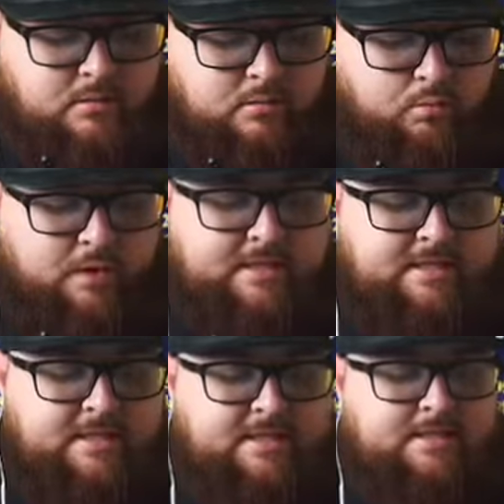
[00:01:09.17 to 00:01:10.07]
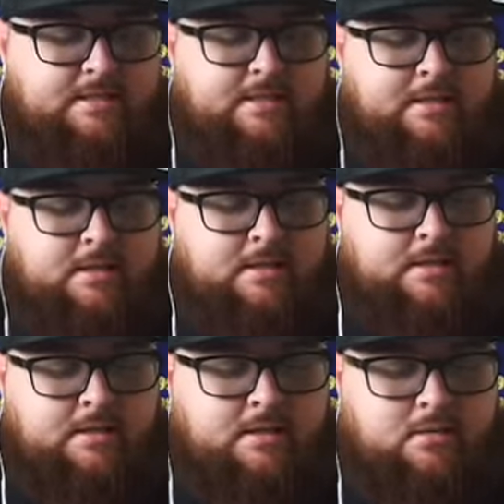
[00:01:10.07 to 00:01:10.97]
one assist,
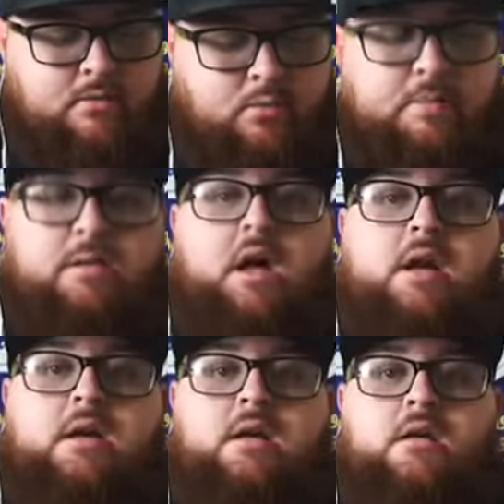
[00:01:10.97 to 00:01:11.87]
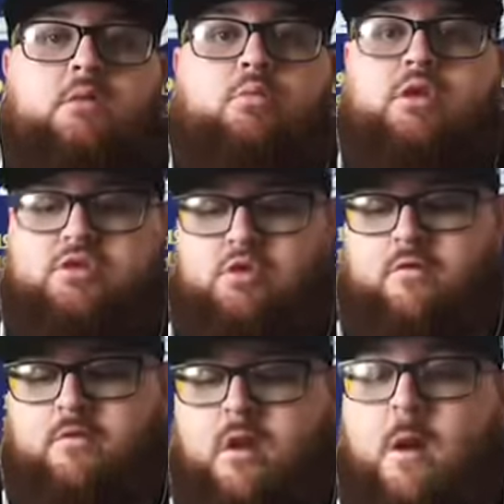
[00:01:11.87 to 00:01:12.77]
one block, one turnover.